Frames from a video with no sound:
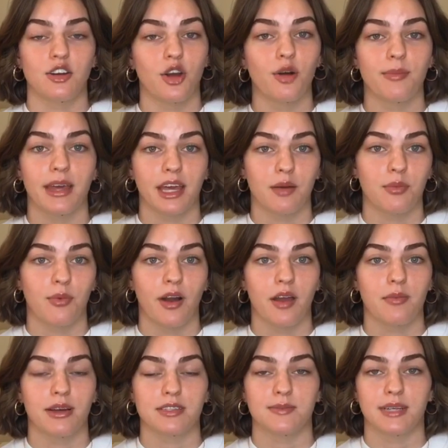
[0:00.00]
no makeup
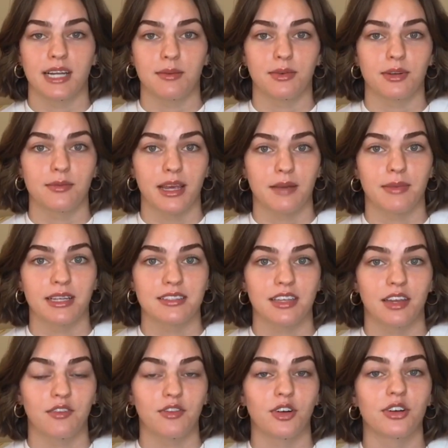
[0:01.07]
wipe has been able to make my
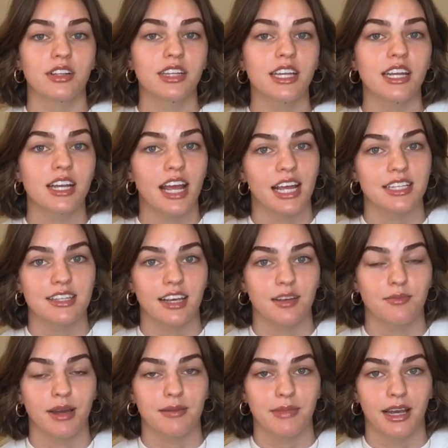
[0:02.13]
skin feel clean and take
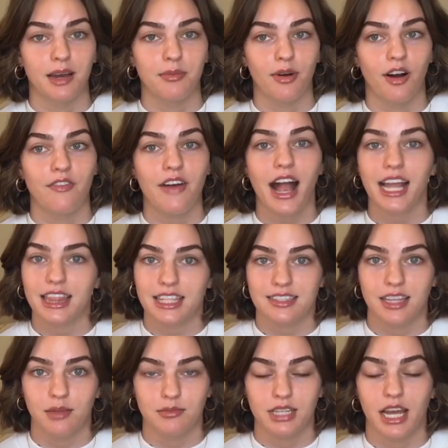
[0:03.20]
my makeup off at the
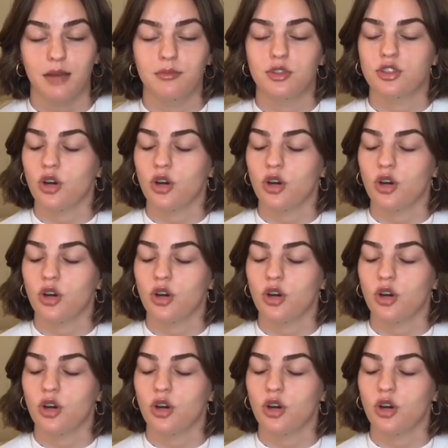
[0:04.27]
same time.